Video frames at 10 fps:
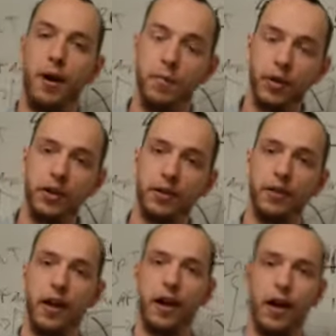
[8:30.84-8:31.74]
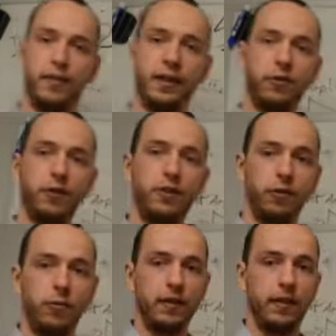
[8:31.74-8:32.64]
modern circuit
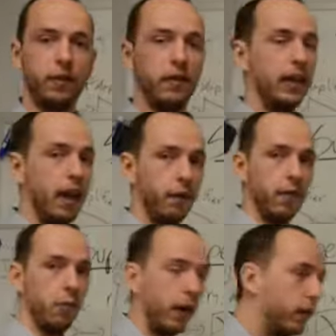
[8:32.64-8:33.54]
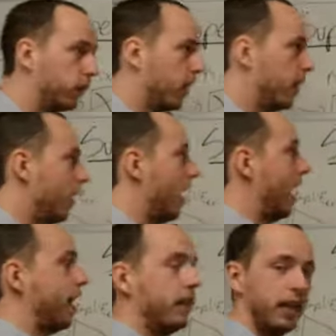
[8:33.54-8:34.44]
to receive the FM wave,
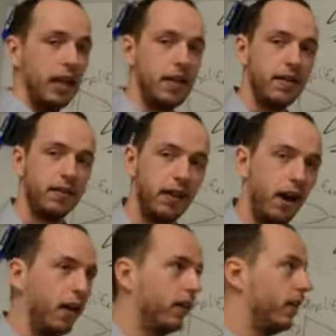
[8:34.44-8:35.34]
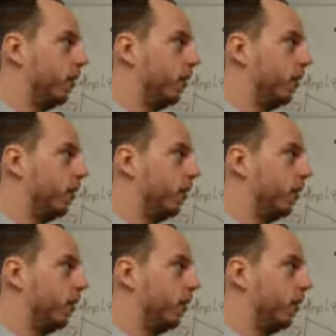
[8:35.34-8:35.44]
and it is called,